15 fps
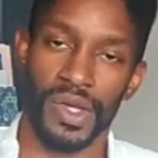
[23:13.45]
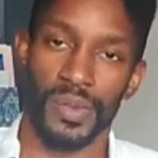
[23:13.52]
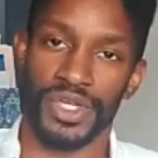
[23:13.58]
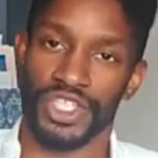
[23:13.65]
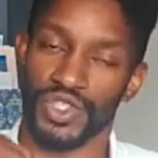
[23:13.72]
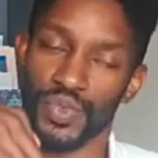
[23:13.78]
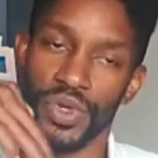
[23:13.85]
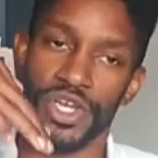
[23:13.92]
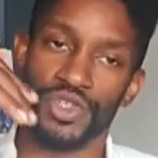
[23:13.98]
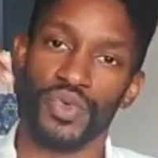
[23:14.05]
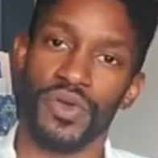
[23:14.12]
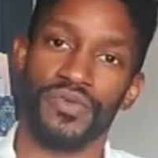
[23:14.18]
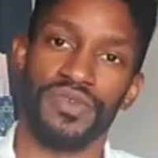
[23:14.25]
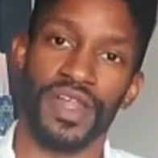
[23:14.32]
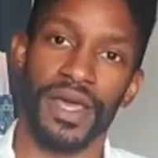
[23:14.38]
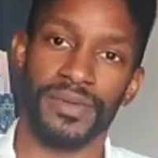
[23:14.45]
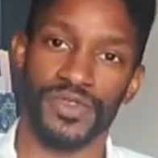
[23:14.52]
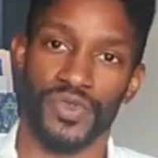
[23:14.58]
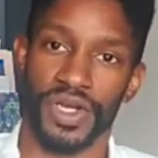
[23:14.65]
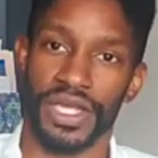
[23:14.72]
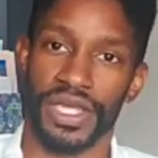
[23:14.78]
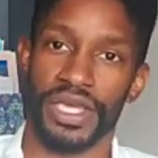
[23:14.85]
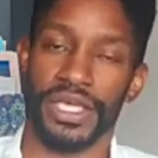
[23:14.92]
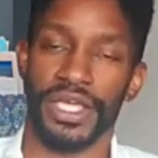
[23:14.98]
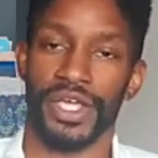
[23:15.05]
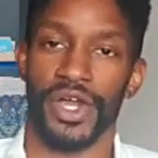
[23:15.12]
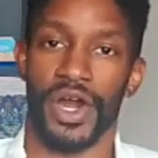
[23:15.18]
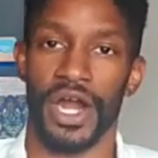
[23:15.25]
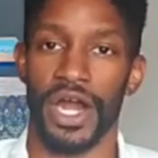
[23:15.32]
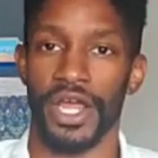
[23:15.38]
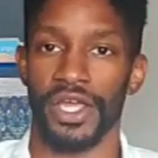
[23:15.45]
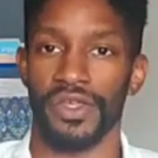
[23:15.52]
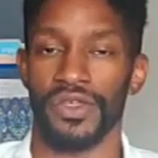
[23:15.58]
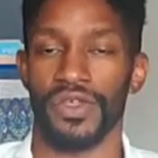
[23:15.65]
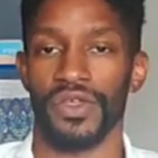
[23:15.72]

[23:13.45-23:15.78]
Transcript: which is where the twin flames relate, all right?